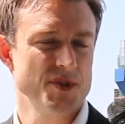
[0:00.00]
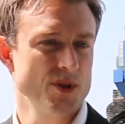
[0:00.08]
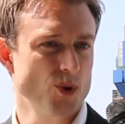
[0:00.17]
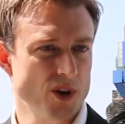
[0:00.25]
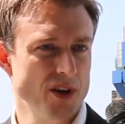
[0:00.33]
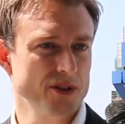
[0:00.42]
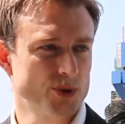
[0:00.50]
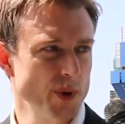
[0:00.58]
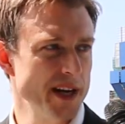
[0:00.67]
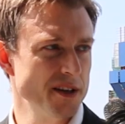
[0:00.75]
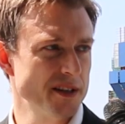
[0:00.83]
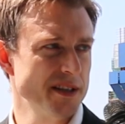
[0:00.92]
so-called
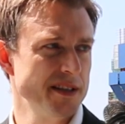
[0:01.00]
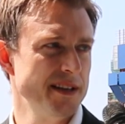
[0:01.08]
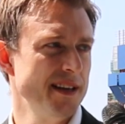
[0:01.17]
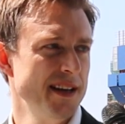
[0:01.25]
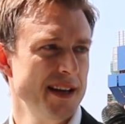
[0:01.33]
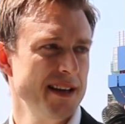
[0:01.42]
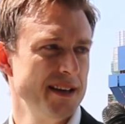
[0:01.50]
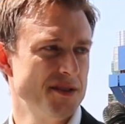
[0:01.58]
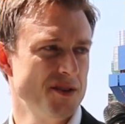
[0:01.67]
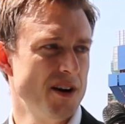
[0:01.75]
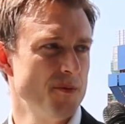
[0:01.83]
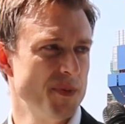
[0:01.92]
greater good
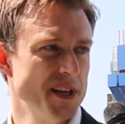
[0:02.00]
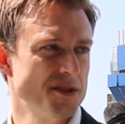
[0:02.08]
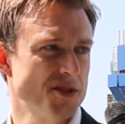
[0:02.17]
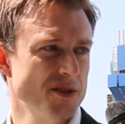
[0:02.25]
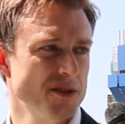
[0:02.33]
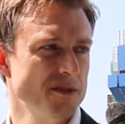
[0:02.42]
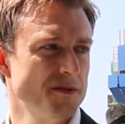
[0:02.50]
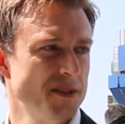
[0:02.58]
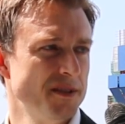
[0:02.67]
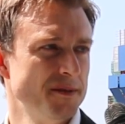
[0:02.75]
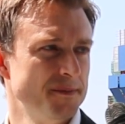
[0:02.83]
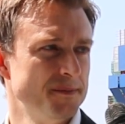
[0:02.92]
is not being served.